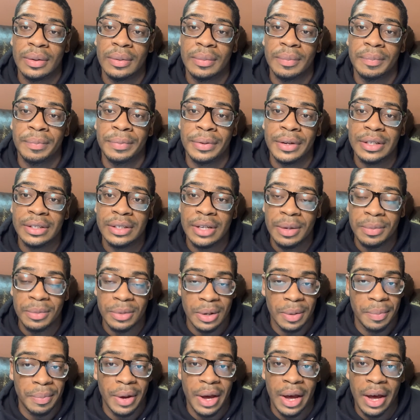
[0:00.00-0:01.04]
Please give me
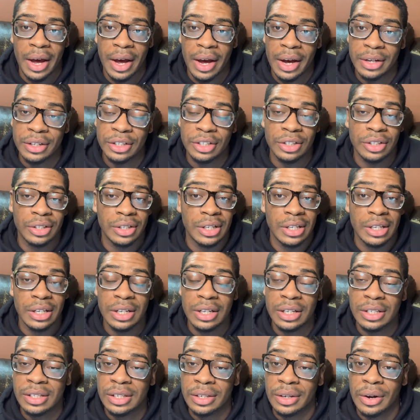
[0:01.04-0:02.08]
your badge, your
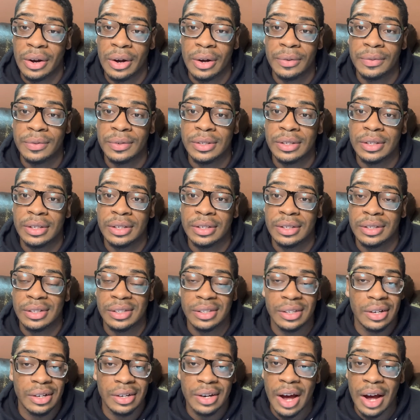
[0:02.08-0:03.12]
keys to the offices.
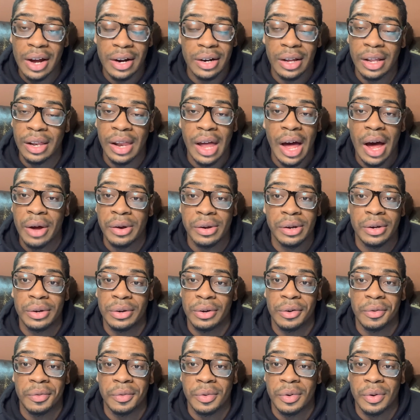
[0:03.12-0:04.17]
You're not allowed here
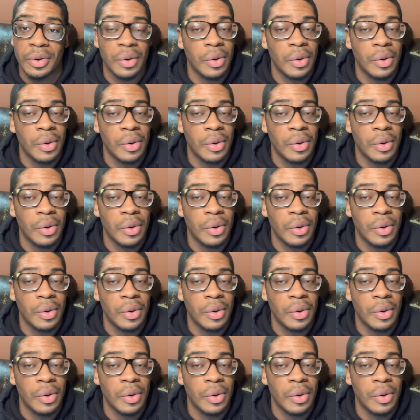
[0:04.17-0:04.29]
no more.